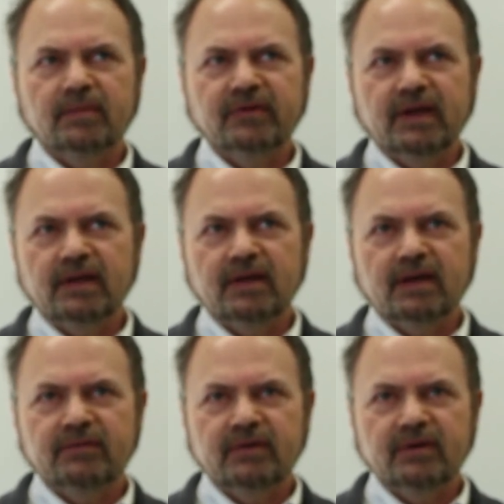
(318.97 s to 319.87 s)
taking
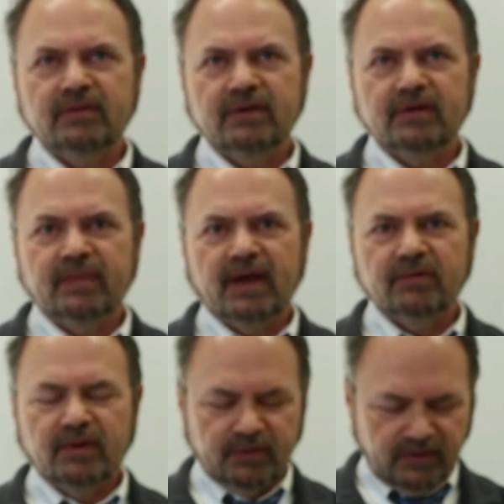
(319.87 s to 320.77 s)
on a very, very
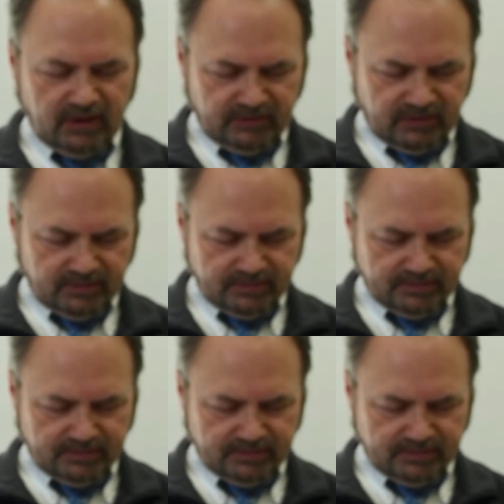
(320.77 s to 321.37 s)
bad reputation.